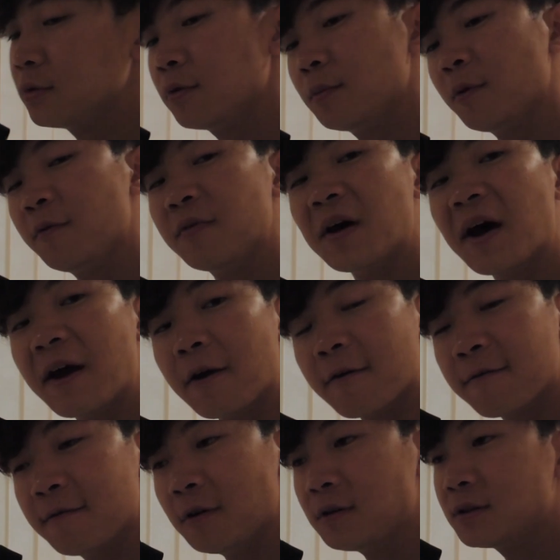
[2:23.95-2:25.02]
you remove the
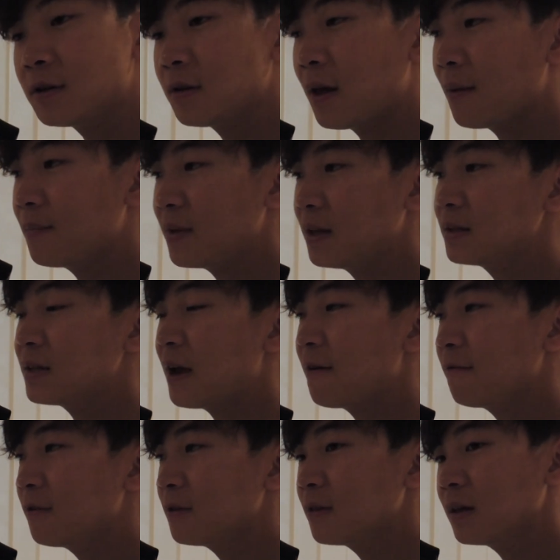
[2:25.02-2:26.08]
IR filter, that means
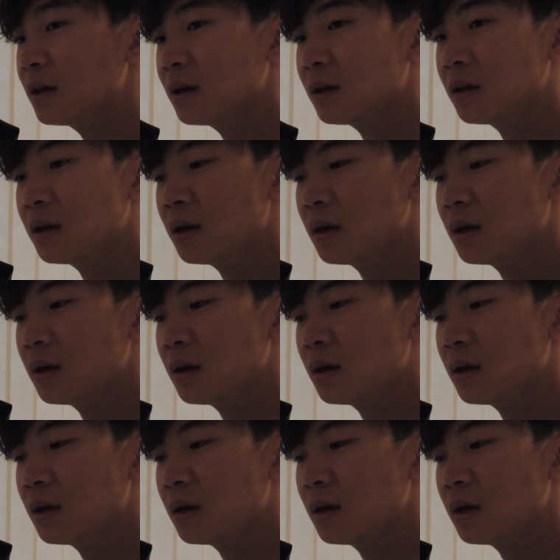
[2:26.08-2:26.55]
everything,